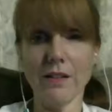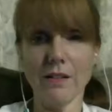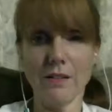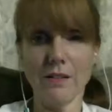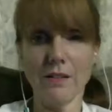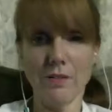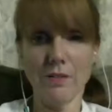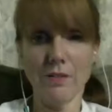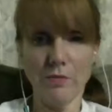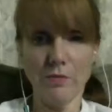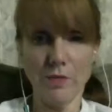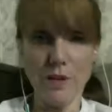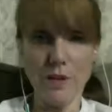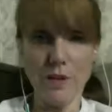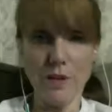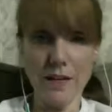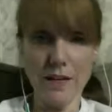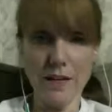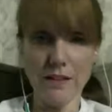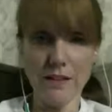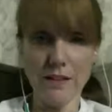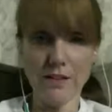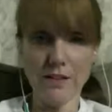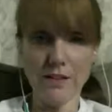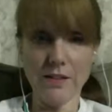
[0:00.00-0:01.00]

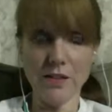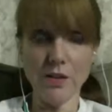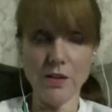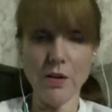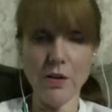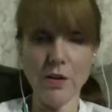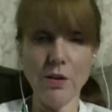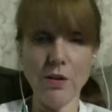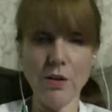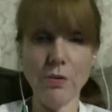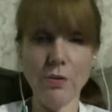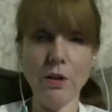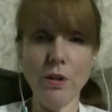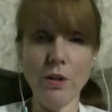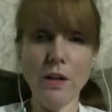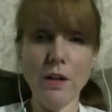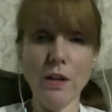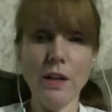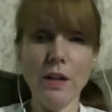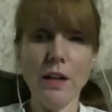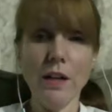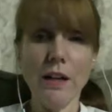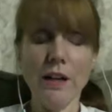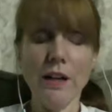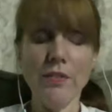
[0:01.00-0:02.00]
Right. So
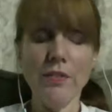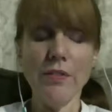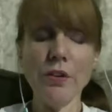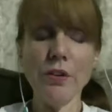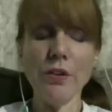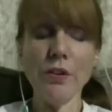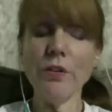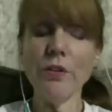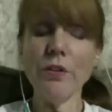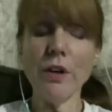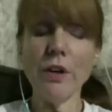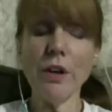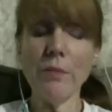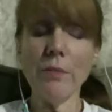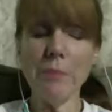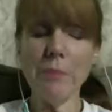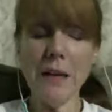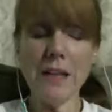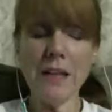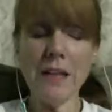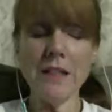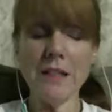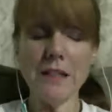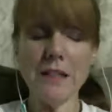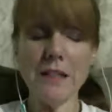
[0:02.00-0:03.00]
if you're a
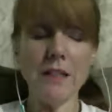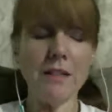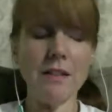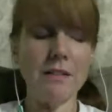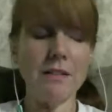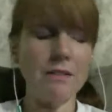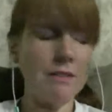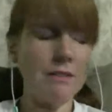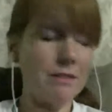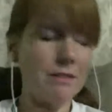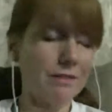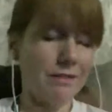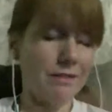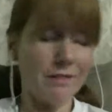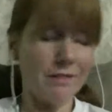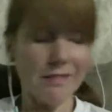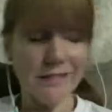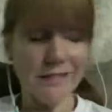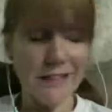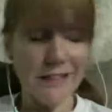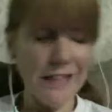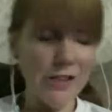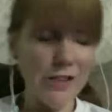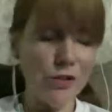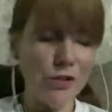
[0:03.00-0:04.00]
basic
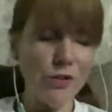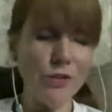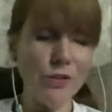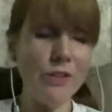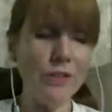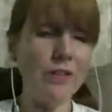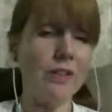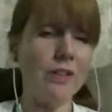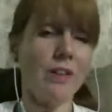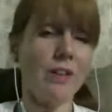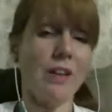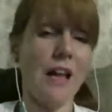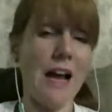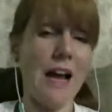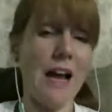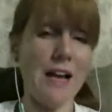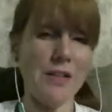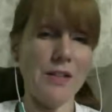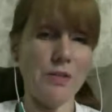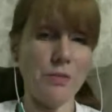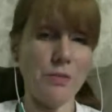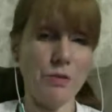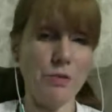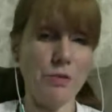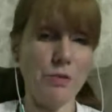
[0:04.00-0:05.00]
teacher in the
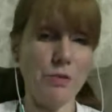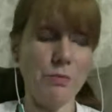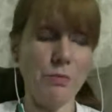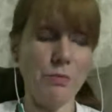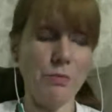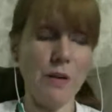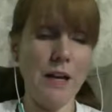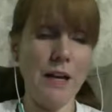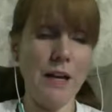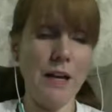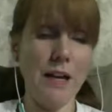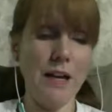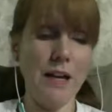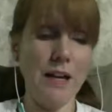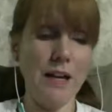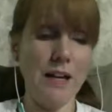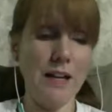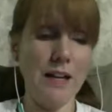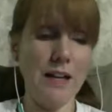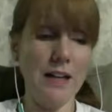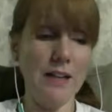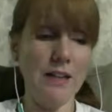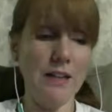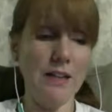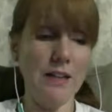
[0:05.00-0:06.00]
classroom
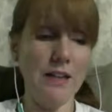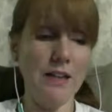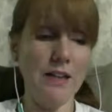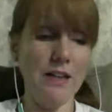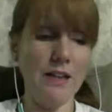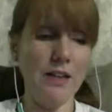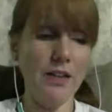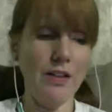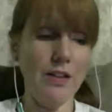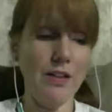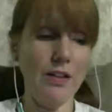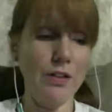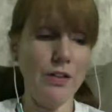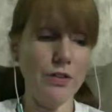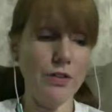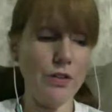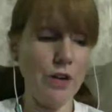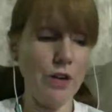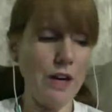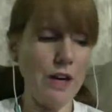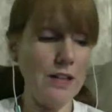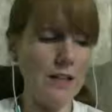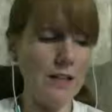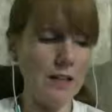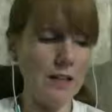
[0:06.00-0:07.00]
and you're
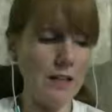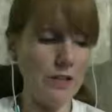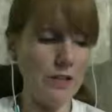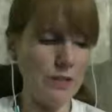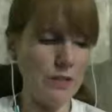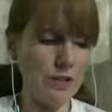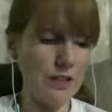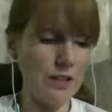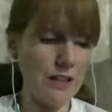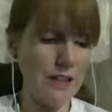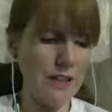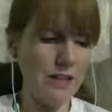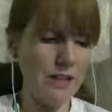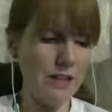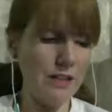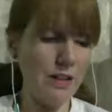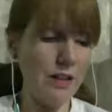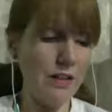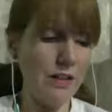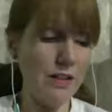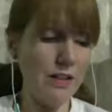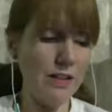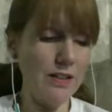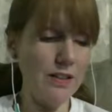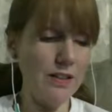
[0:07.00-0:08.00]
trying to understand all
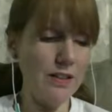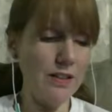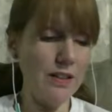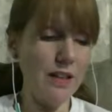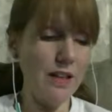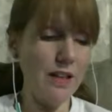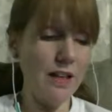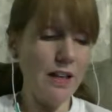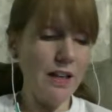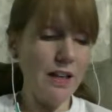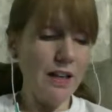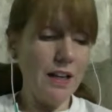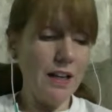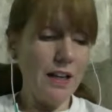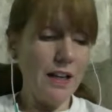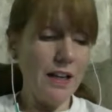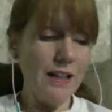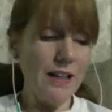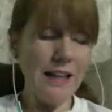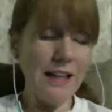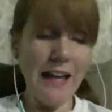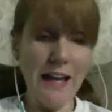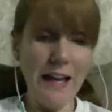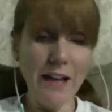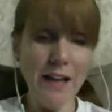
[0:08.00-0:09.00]
this, it
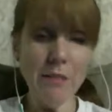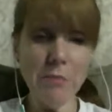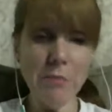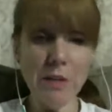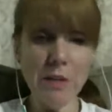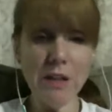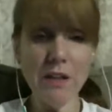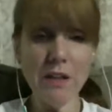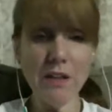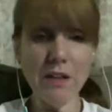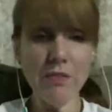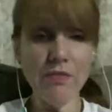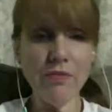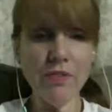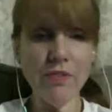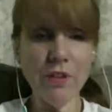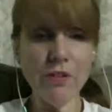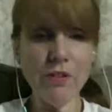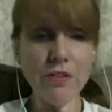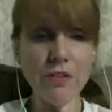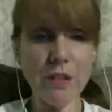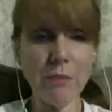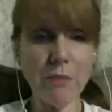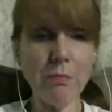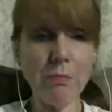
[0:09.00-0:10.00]
can be
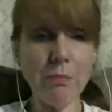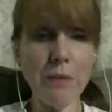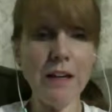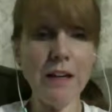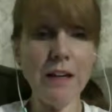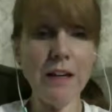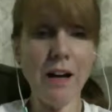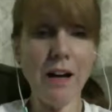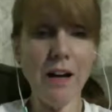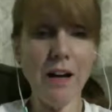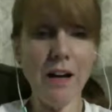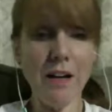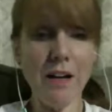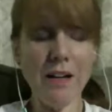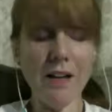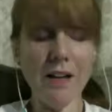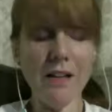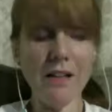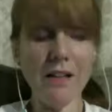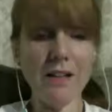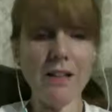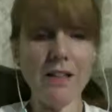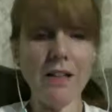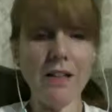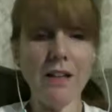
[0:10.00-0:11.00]
confusing
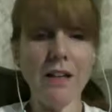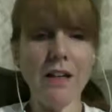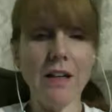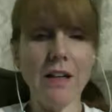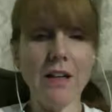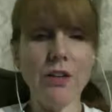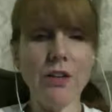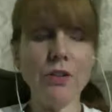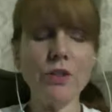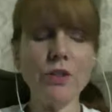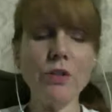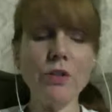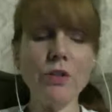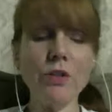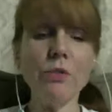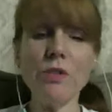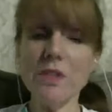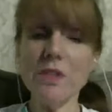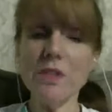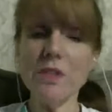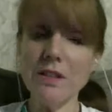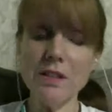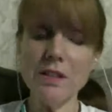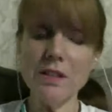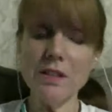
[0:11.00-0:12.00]
because your school
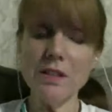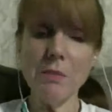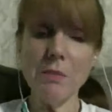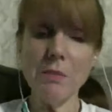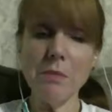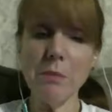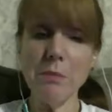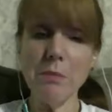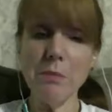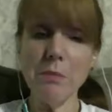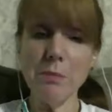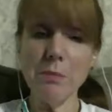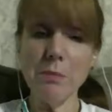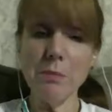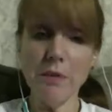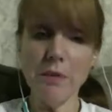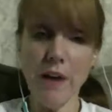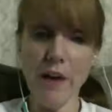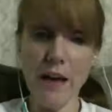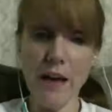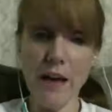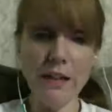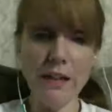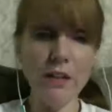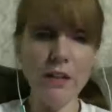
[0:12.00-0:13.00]
system may be
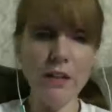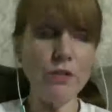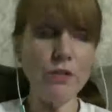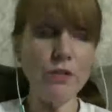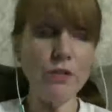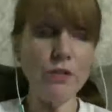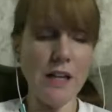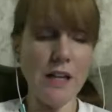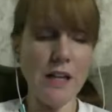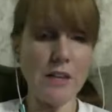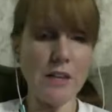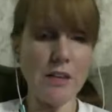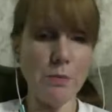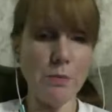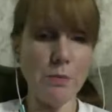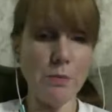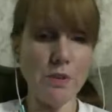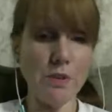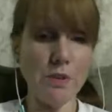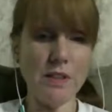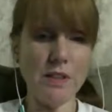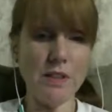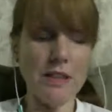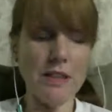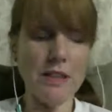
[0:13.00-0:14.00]
providing you textbooks
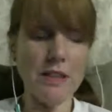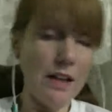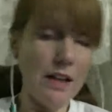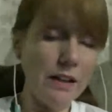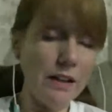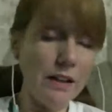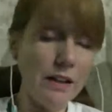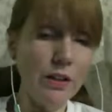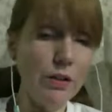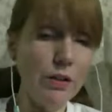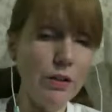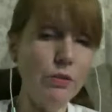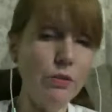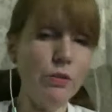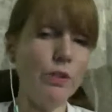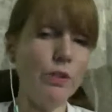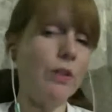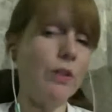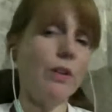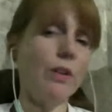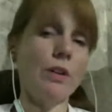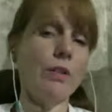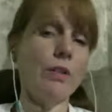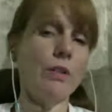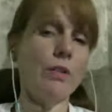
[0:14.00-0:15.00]
and telling you,
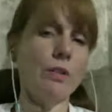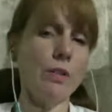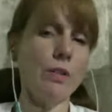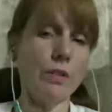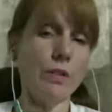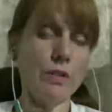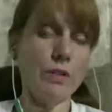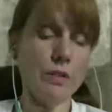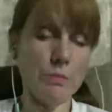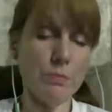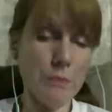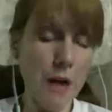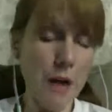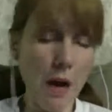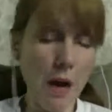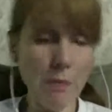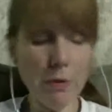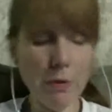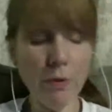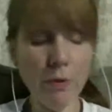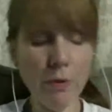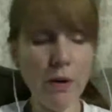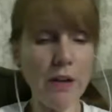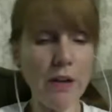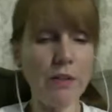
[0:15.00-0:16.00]
there are some
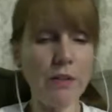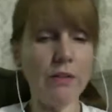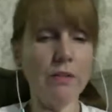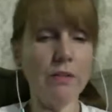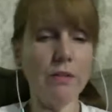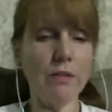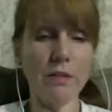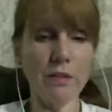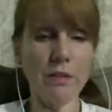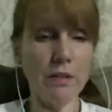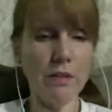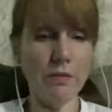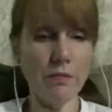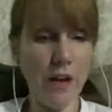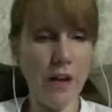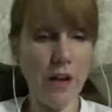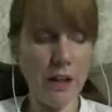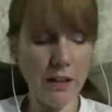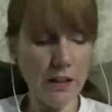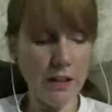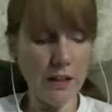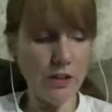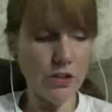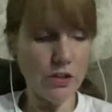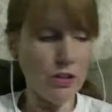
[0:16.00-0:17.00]
copyright
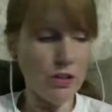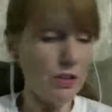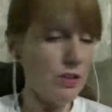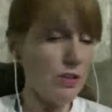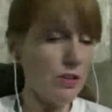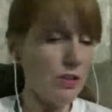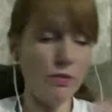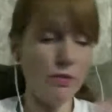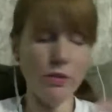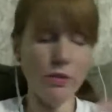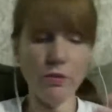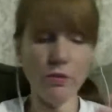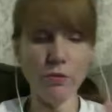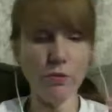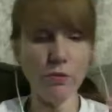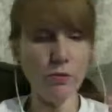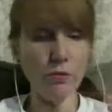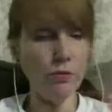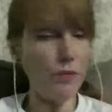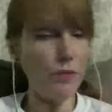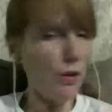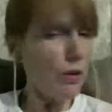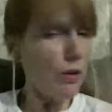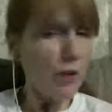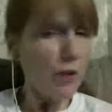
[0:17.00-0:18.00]
violations if you
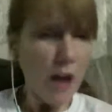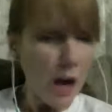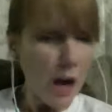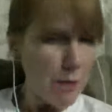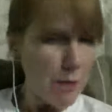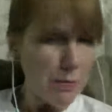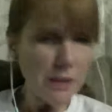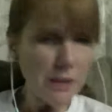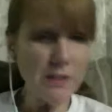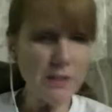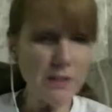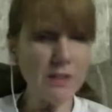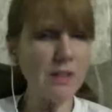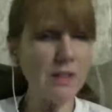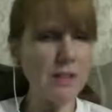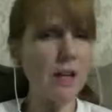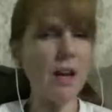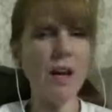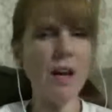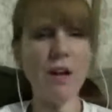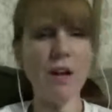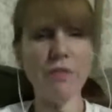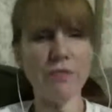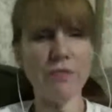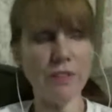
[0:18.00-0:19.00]
photocopy
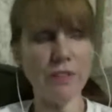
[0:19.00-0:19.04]
stuff.